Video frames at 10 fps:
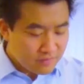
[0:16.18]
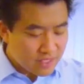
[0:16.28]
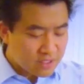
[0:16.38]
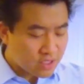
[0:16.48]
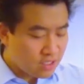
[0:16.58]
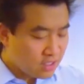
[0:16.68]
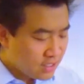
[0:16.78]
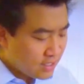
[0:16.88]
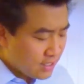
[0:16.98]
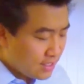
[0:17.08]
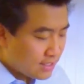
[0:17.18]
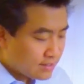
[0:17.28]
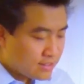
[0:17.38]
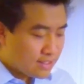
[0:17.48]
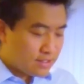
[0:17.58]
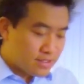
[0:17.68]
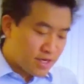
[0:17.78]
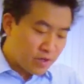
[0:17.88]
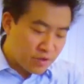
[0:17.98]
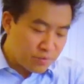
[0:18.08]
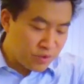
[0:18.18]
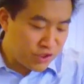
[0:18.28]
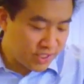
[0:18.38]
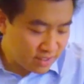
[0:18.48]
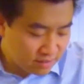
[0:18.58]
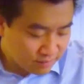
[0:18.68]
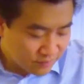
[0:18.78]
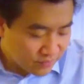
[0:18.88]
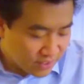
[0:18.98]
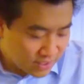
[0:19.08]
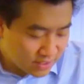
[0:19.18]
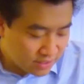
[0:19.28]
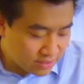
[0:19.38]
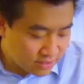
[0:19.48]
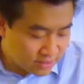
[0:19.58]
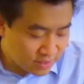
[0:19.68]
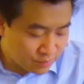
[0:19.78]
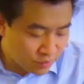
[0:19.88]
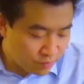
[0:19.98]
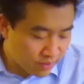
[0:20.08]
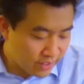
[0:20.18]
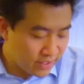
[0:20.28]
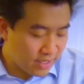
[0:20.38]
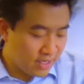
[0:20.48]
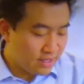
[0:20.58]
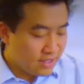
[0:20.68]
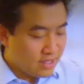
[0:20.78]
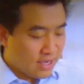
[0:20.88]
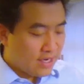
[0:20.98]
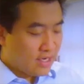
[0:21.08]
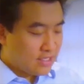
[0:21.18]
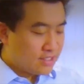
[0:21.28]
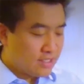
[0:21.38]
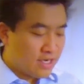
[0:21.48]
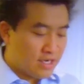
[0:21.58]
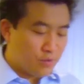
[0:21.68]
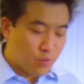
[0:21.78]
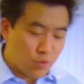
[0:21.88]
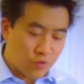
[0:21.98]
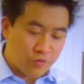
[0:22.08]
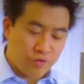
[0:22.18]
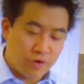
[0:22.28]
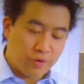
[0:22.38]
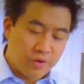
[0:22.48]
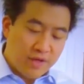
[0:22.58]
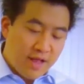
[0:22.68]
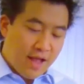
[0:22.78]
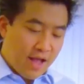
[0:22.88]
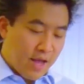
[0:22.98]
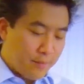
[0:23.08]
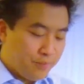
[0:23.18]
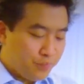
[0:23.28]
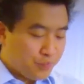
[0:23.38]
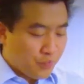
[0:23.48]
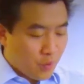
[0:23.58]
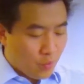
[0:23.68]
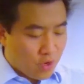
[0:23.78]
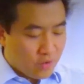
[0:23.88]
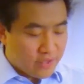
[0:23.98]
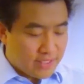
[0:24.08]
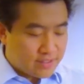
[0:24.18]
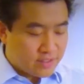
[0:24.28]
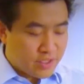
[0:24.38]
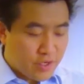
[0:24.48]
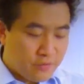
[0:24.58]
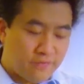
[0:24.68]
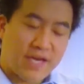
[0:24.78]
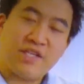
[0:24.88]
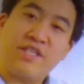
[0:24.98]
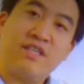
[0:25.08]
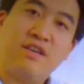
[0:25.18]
So let's turn on the machine. It's just a simple button here, and let's walk through while these two flashing